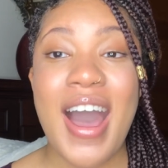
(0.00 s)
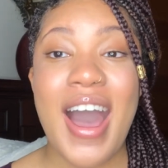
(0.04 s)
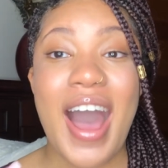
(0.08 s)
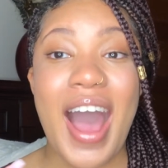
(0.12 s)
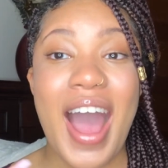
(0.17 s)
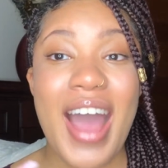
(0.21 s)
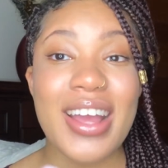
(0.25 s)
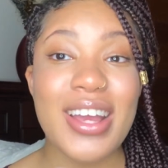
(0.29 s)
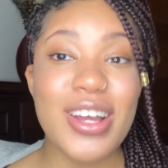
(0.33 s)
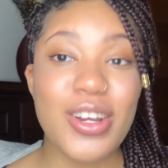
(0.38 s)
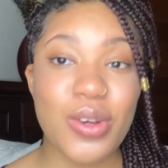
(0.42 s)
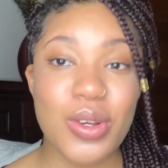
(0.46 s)

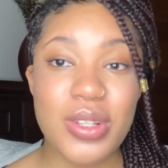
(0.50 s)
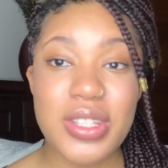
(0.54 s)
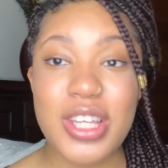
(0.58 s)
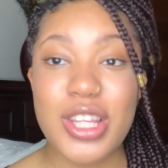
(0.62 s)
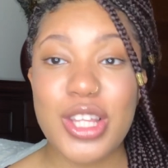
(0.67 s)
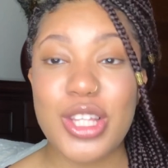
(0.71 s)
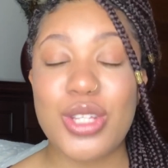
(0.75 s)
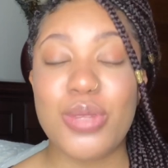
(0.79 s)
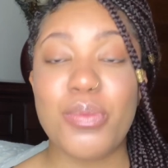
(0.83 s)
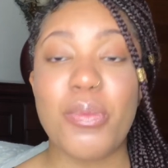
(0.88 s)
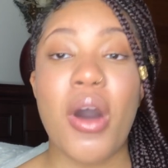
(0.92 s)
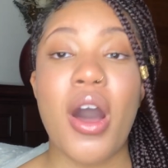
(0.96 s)
I can go to
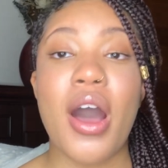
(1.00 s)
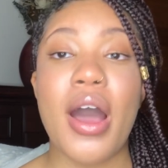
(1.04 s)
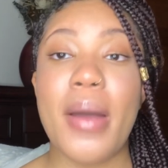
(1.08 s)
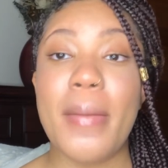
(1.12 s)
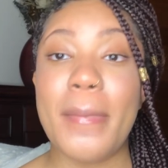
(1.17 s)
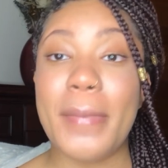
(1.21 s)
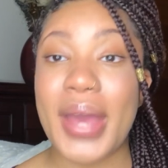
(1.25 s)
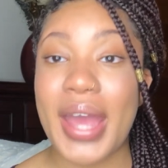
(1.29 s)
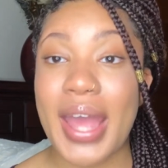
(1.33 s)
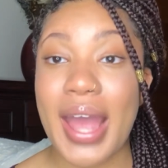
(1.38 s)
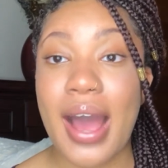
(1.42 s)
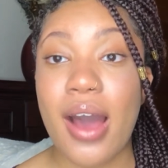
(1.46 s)
the spa and
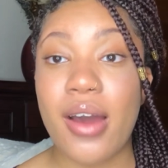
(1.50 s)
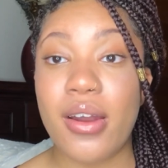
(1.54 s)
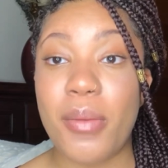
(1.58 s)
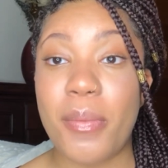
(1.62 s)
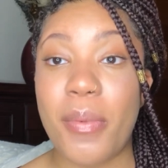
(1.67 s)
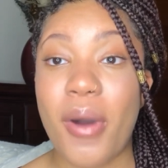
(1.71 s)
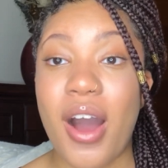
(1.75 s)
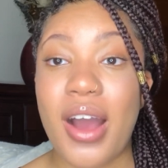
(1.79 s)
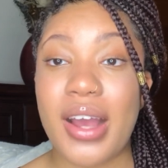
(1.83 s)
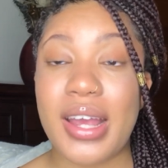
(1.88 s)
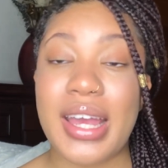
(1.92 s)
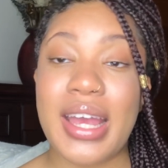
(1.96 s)
pay out of
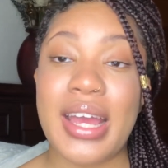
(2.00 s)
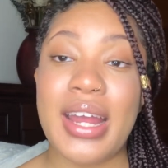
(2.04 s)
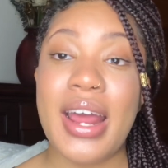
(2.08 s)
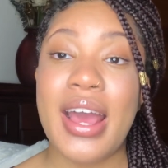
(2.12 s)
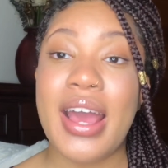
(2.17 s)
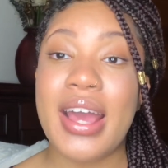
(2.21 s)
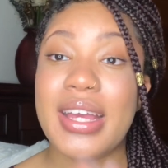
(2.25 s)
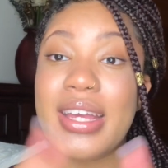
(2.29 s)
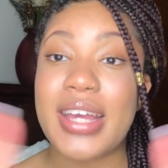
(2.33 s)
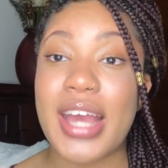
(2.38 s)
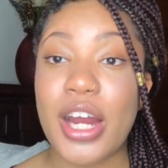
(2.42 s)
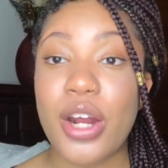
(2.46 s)
pocket,
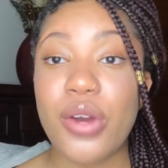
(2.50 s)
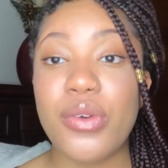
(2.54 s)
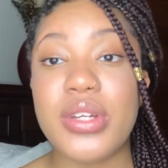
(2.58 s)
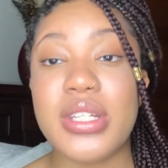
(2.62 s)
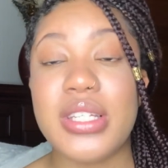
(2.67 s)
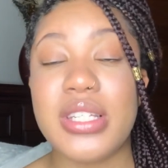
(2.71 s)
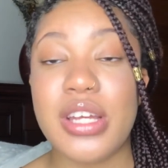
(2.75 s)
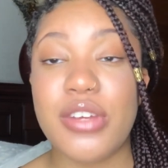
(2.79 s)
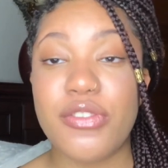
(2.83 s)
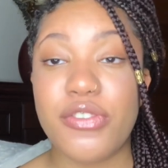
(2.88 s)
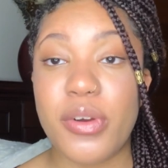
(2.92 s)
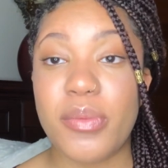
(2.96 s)
get a
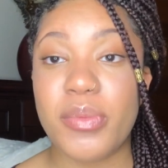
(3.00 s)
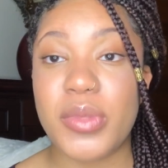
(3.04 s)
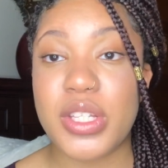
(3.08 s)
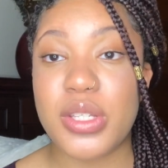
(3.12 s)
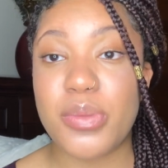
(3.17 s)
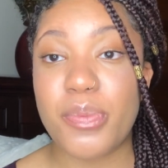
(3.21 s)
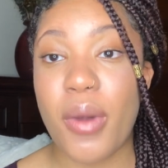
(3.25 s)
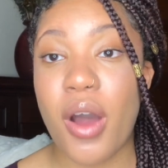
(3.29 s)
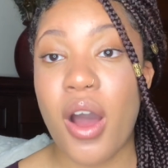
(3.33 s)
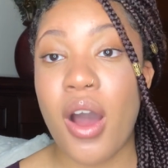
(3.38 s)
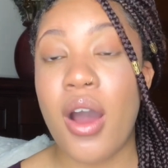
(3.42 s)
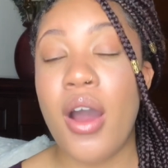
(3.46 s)
receipt from the
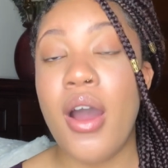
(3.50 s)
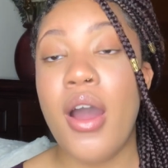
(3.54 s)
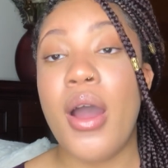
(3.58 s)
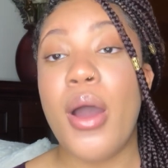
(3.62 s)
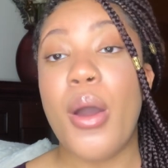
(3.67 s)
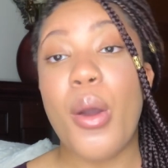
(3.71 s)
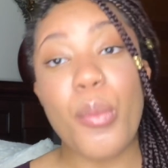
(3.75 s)
spa,